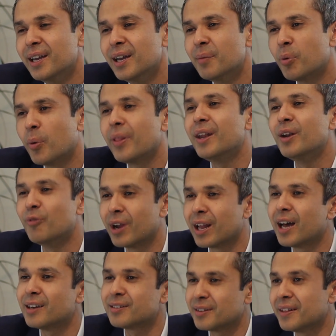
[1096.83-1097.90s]
But what they didn't
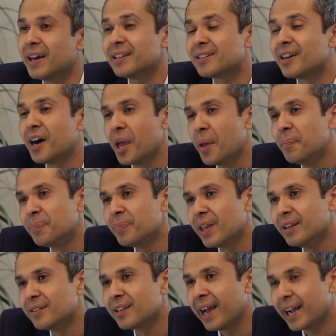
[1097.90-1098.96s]
realize at that time
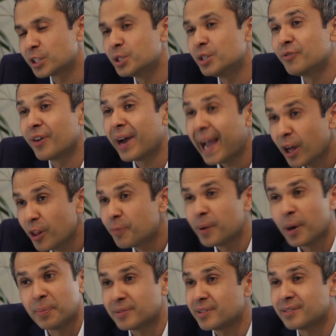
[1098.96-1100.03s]
is that actually for health
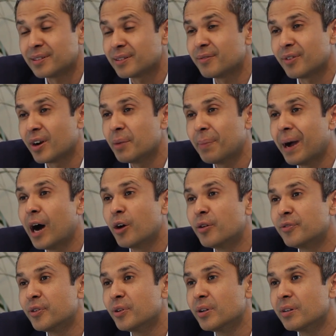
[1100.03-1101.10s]
purposes, it's a very
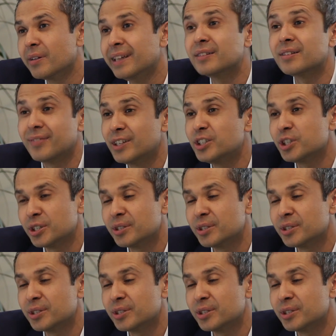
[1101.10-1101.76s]
powerful intervention.